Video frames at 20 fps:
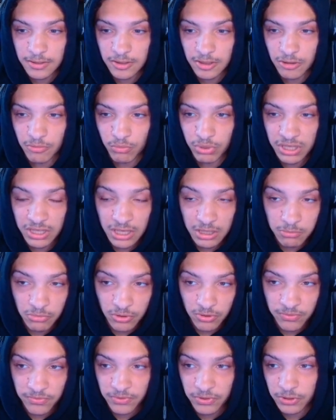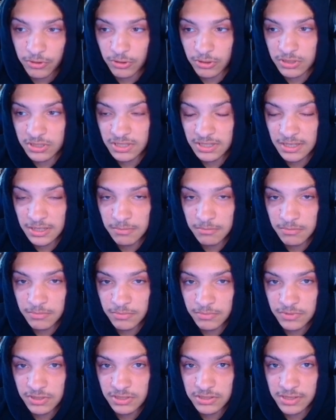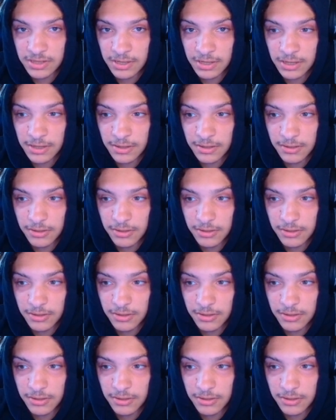be able for your team to